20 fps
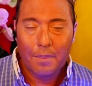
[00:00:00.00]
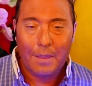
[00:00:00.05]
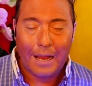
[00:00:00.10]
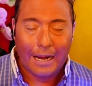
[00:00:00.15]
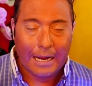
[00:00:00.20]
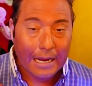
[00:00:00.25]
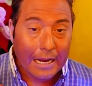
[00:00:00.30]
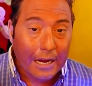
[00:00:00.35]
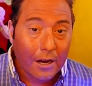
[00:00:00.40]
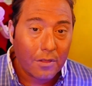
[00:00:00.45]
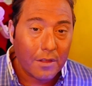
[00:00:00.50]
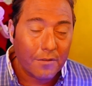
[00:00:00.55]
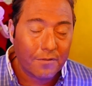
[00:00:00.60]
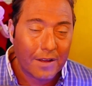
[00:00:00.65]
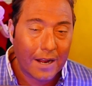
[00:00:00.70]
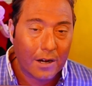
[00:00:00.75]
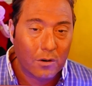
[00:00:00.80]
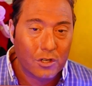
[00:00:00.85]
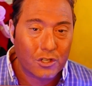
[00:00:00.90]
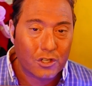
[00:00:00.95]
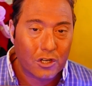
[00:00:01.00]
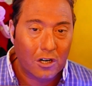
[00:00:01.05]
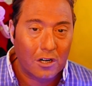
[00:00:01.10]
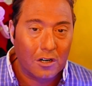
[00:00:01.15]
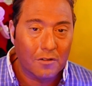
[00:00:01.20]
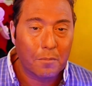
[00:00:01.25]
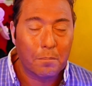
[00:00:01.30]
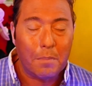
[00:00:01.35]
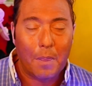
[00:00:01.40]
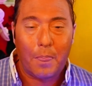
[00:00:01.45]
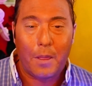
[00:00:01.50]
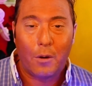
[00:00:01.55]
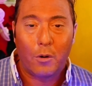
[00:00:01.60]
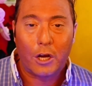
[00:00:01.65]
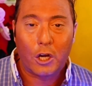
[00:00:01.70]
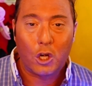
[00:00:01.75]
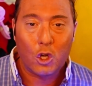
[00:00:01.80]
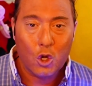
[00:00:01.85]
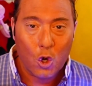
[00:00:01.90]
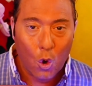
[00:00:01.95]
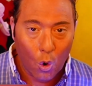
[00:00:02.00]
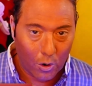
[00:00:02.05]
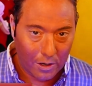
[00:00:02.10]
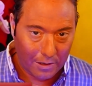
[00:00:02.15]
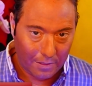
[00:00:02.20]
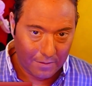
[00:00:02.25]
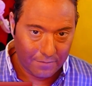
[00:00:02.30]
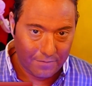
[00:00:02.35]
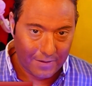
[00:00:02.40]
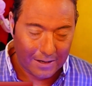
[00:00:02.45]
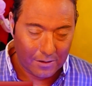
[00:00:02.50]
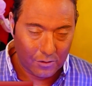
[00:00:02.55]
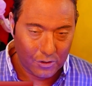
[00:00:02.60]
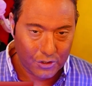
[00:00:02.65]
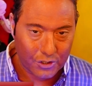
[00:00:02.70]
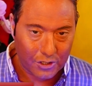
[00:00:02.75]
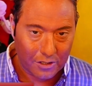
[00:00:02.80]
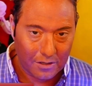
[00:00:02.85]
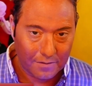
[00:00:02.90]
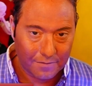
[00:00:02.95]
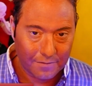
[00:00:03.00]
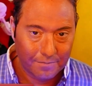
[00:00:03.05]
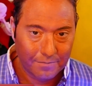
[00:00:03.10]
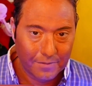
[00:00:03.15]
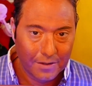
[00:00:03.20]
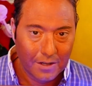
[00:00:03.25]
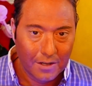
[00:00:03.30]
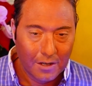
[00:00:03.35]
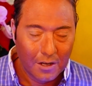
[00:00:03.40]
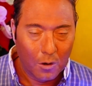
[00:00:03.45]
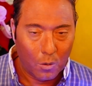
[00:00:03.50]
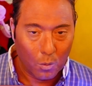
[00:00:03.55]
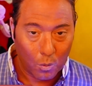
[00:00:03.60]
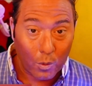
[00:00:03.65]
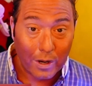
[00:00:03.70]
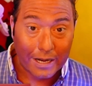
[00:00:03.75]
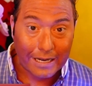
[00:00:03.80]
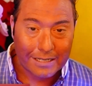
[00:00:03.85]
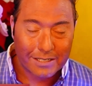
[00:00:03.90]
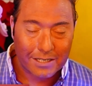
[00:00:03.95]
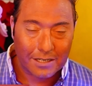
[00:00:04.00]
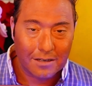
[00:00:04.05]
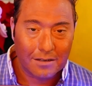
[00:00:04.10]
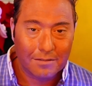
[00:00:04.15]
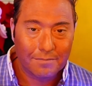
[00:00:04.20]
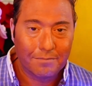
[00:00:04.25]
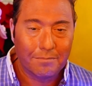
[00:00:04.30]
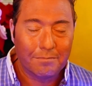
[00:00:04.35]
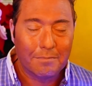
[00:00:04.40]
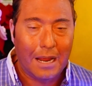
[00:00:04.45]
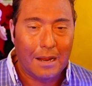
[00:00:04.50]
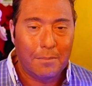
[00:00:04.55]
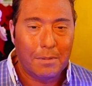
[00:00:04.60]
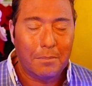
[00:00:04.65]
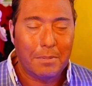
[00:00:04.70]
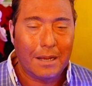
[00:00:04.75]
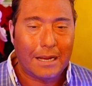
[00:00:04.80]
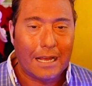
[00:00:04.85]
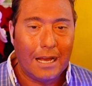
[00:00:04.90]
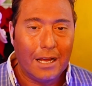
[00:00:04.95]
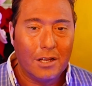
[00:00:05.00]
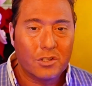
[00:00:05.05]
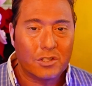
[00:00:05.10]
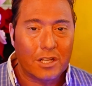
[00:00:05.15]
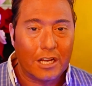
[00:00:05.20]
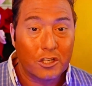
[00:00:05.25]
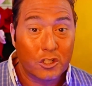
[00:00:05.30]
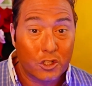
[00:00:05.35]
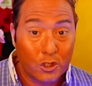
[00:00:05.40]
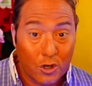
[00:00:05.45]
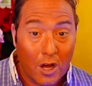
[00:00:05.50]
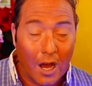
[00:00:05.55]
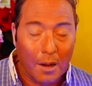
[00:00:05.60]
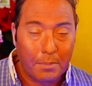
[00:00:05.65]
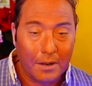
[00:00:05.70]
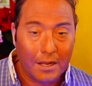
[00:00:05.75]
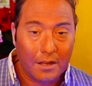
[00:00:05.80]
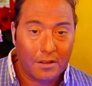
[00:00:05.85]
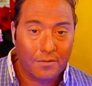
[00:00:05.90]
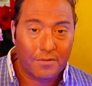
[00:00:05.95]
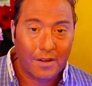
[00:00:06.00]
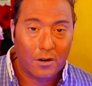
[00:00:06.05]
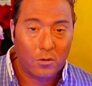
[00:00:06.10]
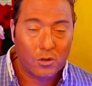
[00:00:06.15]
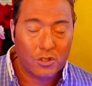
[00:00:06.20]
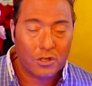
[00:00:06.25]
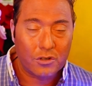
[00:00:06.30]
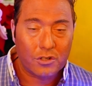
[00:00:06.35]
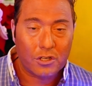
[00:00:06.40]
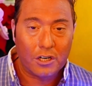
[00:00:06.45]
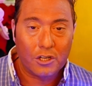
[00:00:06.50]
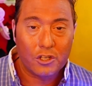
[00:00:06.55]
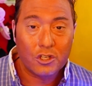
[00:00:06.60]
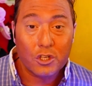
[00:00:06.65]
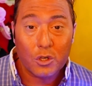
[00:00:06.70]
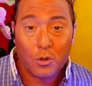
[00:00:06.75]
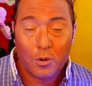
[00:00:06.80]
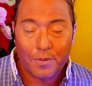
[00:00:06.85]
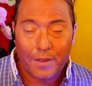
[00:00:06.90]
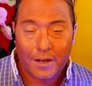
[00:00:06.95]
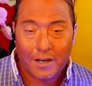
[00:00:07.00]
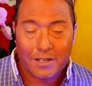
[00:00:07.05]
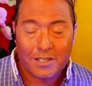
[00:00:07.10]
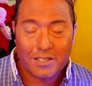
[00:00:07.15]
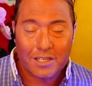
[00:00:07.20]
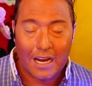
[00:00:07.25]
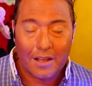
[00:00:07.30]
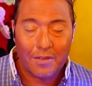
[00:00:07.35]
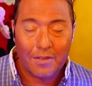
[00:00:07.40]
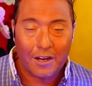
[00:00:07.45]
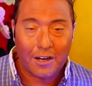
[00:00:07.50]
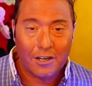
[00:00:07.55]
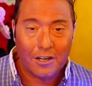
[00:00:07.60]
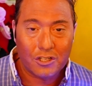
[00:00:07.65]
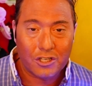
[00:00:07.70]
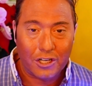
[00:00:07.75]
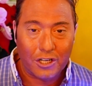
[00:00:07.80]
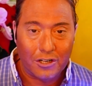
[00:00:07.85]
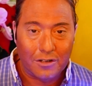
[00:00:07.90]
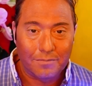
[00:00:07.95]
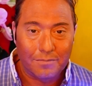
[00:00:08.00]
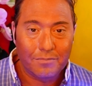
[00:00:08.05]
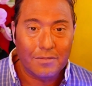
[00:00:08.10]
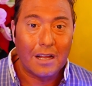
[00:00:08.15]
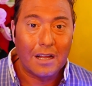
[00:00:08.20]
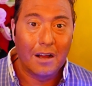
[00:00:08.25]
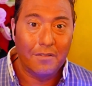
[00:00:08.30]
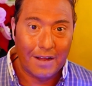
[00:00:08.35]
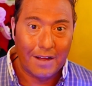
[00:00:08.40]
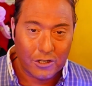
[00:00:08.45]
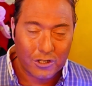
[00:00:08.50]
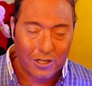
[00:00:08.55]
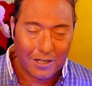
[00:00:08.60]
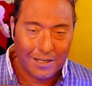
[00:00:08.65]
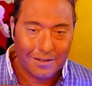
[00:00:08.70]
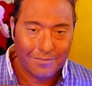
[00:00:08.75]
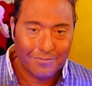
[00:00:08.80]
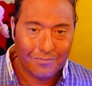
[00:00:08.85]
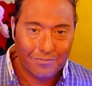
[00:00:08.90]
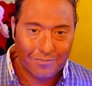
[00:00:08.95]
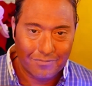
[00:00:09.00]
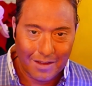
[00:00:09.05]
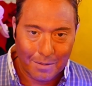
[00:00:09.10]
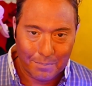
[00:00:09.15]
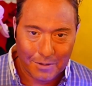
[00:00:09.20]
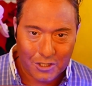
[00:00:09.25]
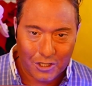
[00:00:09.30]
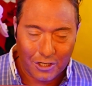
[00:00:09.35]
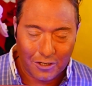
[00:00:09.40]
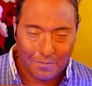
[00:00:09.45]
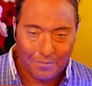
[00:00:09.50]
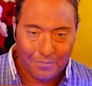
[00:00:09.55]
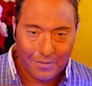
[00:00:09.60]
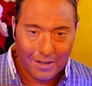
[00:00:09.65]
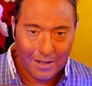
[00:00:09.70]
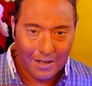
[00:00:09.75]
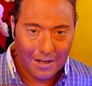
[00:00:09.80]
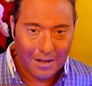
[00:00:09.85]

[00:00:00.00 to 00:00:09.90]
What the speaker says: they hear the Federal Reserve, but they're ignoring the Federal Reserve. Reason, maybe because they do not believe the Federal Reserve is going to do what they're going to say they're going to do eventually. Number two,